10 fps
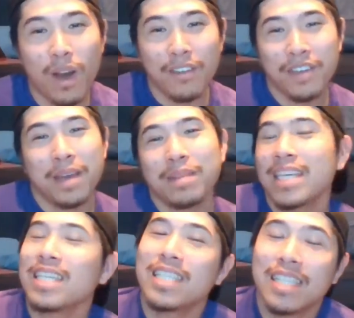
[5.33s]
Hi, Y
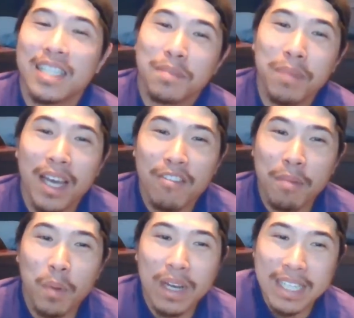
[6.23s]
families. This is Mike
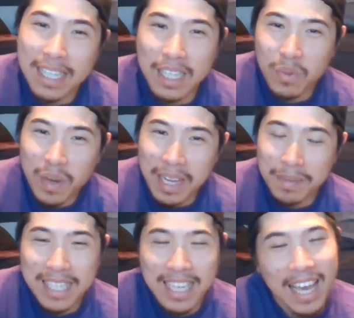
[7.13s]
from the West Essex
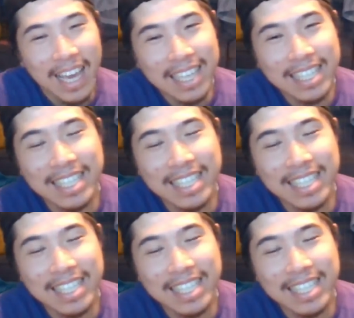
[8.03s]
YMCA.